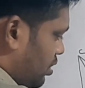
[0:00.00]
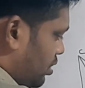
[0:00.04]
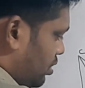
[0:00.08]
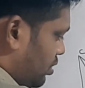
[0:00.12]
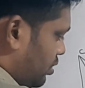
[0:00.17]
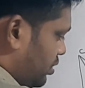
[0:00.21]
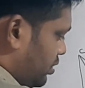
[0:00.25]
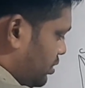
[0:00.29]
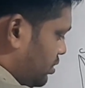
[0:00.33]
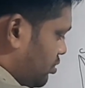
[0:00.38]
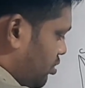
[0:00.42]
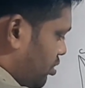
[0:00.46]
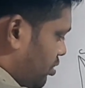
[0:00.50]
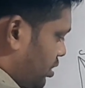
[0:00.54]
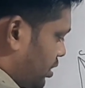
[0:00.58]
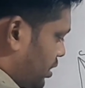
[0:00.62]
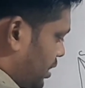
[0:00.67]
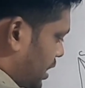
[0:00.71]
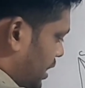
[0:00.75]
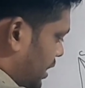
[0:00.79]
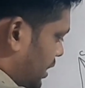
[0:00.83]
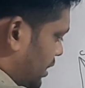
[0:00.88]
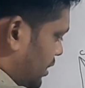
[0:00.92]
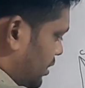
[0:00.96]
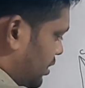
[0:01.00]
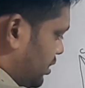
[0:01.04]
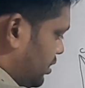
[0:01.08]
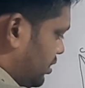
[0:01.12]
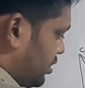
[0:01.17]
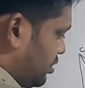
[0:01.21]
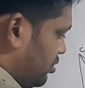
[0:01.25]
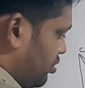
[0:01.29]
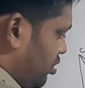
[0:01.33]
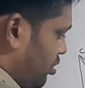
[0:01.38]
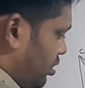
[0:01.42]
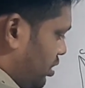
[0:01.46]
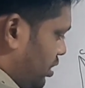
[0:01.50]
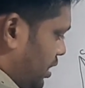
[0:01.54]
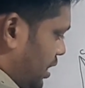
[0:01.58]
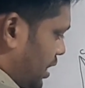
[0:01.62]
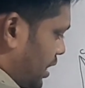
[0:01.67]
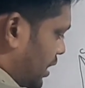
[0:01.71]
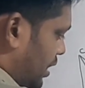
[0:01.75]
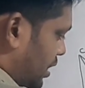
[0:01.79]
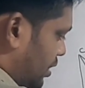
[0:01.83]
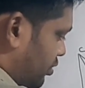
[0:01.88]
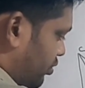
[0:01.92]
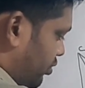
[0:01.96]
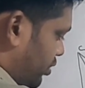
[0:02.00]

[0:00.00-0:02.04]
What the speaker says: This is not a triangle. This is not a triangle.